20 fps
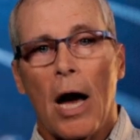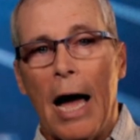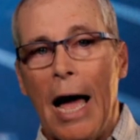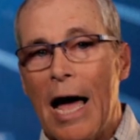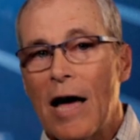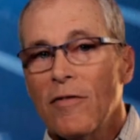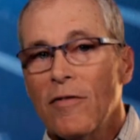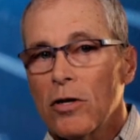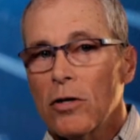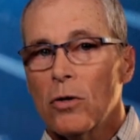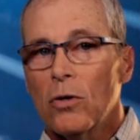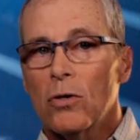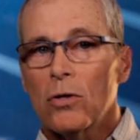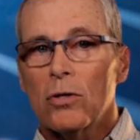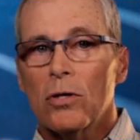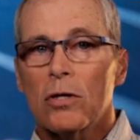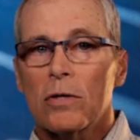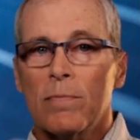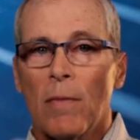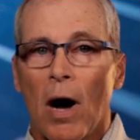I haven't
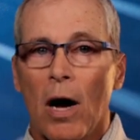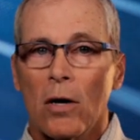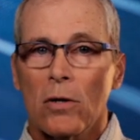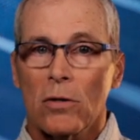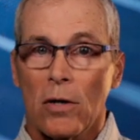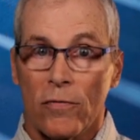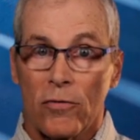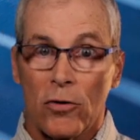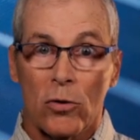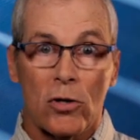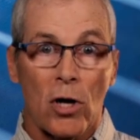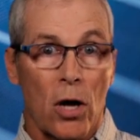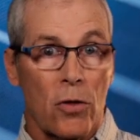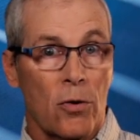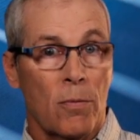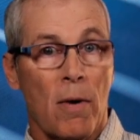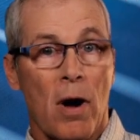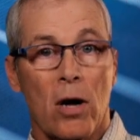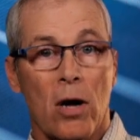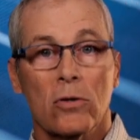used these models. I've used
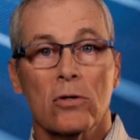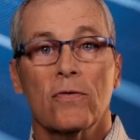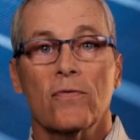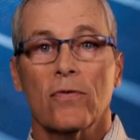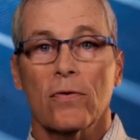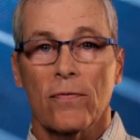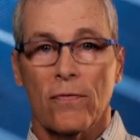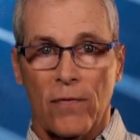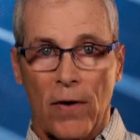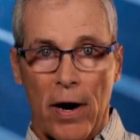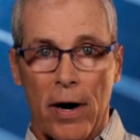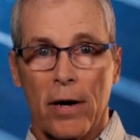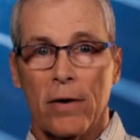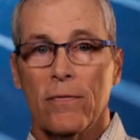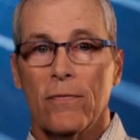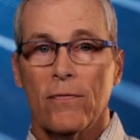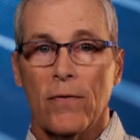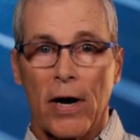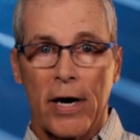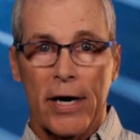other models for
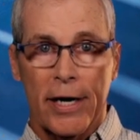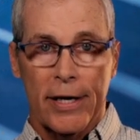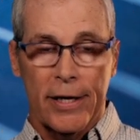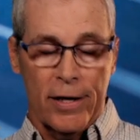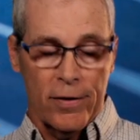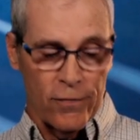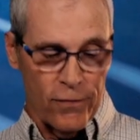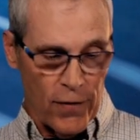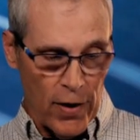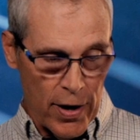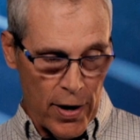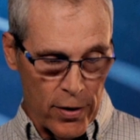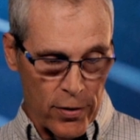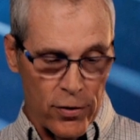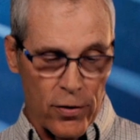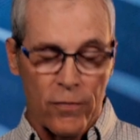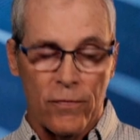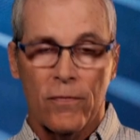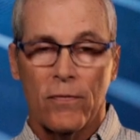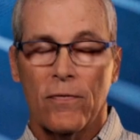firefighting and
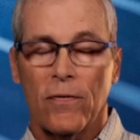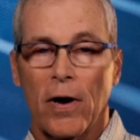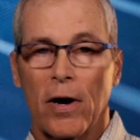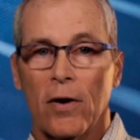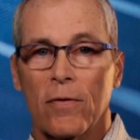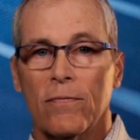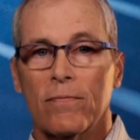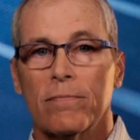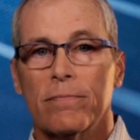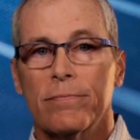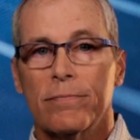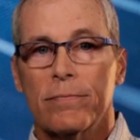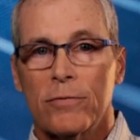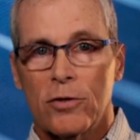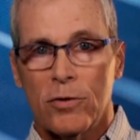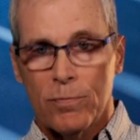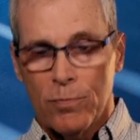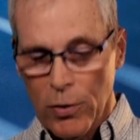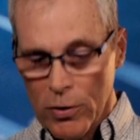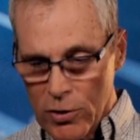fire
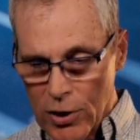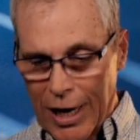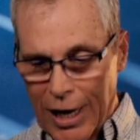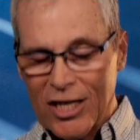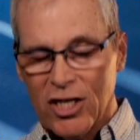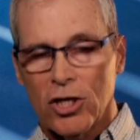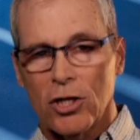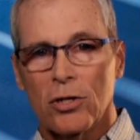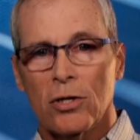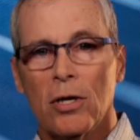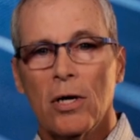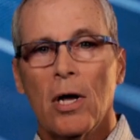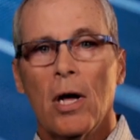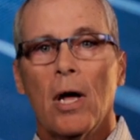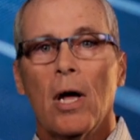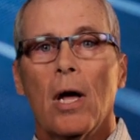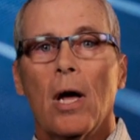protection